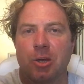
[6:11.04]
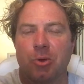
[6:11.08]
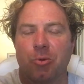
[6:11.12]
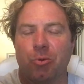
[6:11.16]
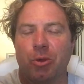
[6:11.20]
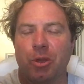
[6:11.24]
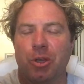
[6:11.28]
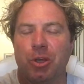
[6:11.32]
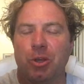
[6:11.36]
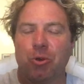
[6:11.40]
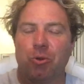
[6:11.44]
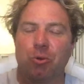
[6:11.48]

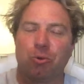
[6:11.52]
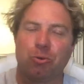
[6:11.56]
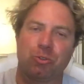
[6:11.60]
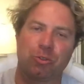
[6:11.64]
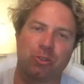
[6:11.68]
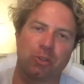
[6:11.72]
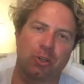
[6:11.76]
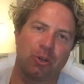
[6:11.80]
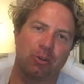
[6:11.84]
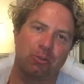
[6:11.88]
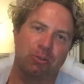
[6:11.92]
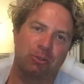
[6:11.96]
We can
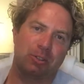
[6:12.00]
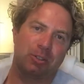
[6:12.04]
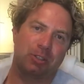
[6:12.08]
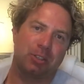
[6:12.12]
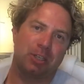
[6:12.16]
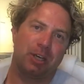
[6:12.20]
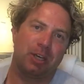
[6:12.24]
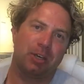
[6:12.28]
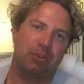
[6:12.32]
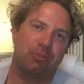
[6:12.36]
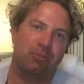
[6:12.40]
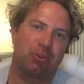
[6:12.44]
also
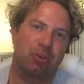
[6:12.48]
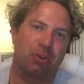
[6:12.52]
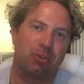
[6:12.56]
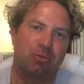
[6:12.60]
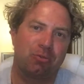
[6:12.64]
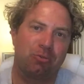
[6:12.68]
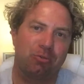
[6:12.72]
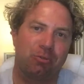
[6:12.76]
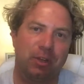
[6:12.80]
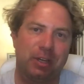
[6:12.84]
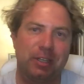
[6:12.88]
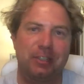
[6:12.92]
receive
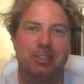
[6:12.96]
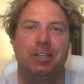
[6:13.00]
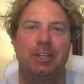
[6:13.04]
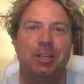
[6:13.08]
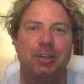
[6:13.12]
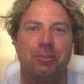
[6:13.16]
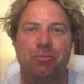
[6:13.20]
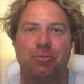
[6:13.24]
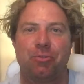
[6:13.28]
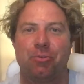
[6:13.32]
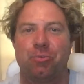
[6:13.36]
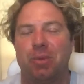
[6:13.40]
conflicting
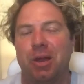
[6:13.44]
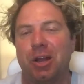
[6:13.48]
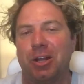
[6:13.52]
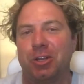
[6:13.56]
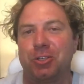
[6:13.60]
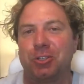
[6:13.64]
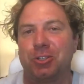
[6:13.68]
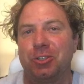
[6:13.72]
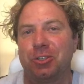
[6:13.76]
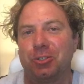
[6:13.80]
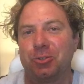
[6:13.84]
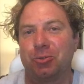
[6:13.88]

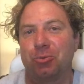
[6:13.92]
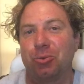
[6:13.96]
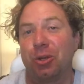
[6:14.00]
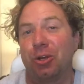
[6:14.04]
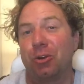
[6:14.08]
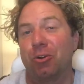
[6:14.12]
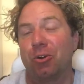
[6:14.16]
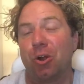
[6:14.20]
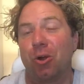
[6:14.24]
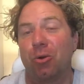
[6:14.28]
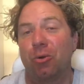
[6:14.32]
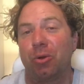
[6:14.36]
information as we're
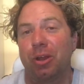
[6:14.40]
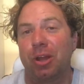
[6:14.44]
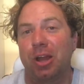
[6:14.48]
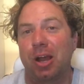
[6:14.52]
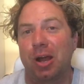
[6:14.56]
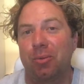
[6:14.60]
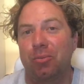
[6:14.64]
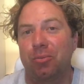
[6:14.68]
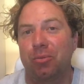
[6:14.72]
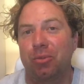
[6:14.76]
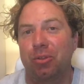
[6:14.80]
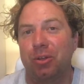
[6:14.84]
growing
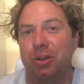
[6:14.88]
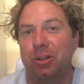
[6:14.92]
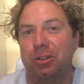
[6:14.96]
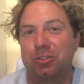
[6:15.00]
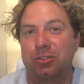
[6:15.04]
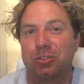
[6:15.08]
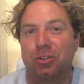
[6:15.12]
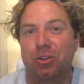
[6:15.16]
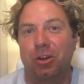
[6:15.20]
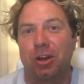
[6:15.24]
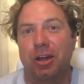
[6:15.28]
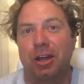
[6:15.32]
up.
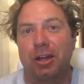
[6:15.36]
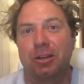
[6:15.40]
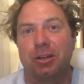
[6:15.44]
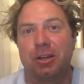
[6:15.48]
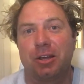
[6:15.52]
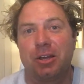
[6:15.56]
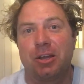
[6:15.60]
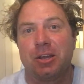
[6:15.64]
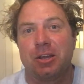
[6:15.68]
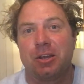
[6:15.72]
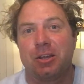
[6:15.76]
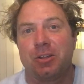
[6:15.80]
Things like
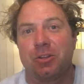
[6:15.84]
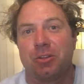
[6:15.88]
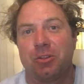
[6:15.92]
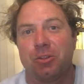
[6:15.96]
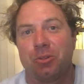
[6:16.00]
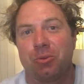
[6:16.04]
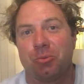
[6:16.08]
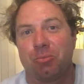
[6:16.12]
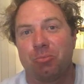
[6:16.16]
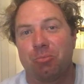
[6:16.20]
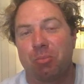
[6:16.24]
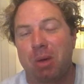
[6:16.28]

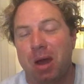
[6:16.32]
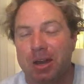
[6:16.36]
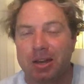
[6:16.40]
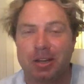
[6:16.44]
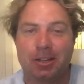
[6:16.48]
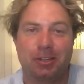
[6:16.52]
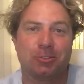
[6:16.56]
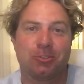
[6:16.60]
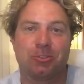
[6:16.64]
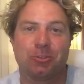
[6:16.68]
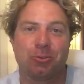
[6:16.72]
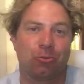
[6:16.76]

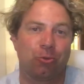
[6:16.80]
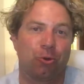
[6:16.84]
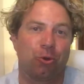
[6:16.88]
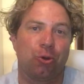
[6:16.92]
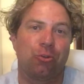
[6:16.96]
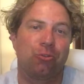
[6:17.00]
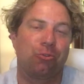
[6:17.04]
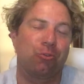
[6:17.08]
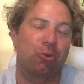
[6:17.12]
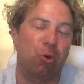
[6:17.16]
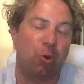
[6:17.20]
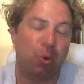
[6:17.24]
money is the
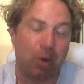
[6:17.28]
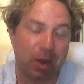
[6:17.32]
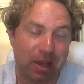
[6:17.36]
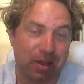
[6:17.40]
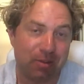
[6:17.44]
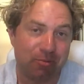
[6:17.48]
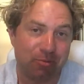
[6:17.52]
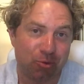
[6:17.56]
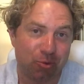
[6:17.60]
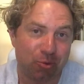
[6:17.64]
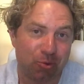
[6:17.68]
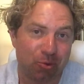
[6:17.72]
root of all
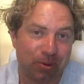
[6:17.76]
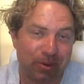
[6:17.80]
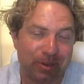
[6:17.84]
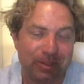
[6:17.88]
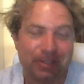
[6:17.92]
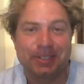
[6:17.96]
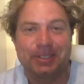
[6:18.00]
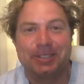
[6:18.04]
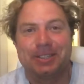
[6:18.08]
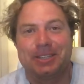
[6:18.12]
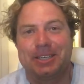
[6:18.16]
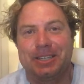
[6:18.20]
evil,
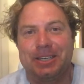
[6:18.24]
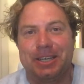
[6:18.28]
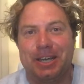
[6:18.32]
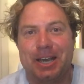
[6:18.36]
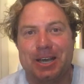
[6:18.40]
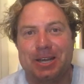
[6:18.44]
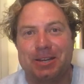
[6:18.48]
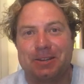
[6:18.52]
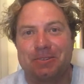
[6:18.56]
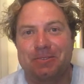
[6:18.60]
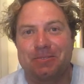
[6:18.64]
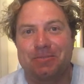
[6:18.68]

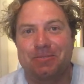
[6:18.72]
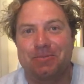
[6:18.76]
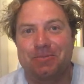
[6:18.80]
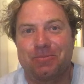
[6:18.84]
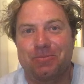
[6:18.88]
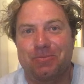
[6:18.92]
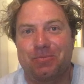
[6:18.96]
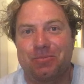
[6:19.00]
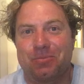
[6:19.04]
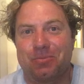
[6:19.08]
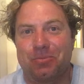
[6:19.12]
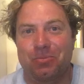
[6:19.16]
yet
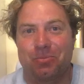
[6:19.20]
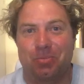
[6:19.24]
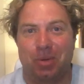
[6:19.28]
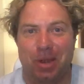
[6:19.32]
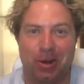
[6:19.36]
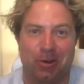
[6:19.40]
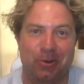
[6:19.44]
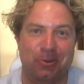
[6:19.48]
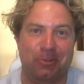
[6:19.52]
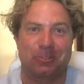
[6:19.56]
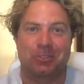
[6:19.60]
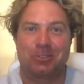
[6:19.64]

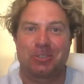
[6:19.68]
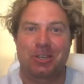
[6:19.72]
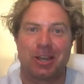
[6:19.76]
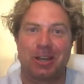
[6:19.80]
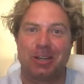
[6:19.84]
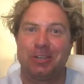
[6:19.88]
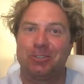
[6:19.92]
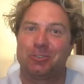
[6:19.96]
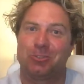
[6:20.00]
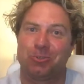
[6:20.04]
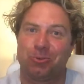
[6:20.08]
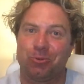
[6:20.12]
parents
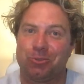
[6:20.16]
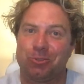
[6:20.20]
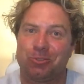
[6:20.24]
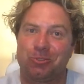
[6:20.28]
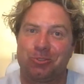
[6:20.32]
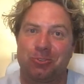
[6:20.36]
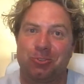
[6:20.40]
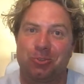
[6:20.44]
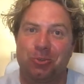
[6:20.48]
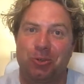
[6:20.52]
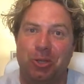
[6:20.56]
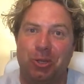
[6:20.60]
saying to
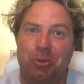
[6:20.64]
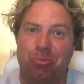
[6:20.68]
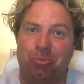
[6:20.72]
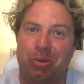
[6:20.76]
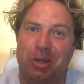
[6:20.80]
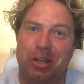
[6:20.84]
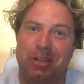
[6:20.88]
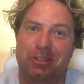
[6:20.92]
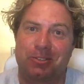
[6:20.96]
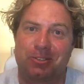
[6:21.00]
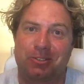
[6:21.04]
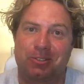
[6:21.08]
us, do your
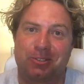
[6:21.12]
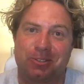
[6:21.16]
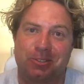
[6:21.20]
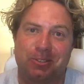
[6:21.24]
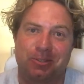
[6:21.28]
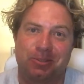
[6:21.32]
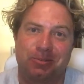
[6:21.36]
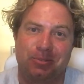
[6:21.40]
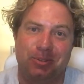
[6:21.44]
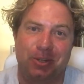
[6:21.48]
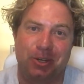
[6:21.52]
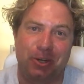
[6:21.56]
best,
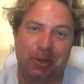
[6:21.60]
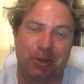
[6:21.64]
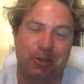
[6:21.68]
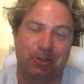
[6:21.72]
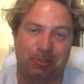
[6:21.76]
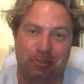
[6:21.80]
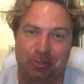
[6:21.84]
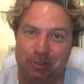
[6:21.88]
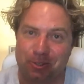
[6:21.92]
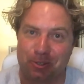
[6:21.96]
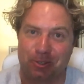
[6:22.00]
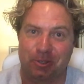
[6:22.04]

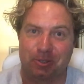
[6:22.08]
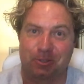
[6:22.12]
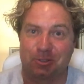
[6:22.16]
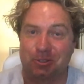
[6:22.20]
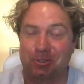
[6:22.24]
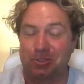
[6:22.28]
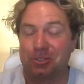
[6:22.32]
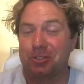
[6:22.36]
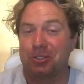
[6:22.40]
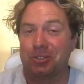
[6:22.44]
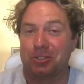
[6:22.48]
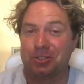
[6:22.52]
to
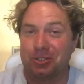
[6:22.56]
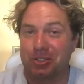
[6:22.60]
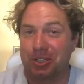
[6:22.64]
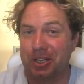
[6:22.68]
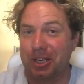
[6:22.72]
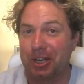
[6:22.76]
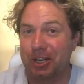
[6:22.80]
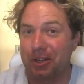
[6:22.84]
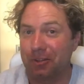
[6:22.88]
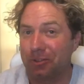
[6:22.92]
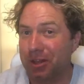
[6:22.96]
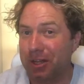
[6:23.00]

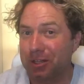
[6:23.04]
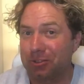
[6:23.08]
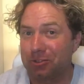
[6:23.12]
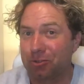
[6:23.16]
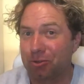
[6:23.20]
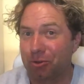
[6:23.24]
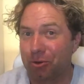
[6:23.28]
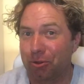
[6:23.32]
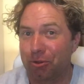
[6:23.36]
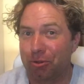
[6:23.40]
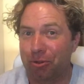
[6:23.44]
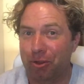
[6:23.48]
succeed, and that
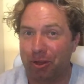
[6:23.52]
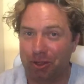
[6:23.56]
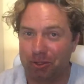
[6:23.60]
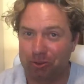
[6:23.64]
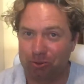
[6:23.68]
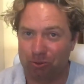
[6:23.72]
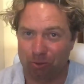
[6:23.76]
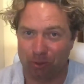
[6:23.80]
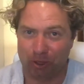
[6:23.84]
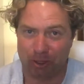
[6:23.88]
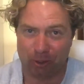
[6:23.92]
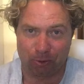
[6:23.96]
sort of thing
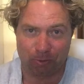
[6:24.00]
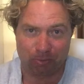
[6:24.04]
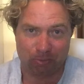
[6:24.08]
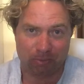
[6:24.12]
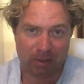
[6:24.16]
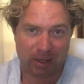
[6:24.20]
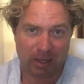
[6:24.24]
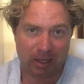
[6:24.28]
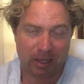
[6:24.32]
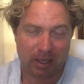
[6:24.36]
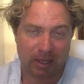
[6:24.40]
as well.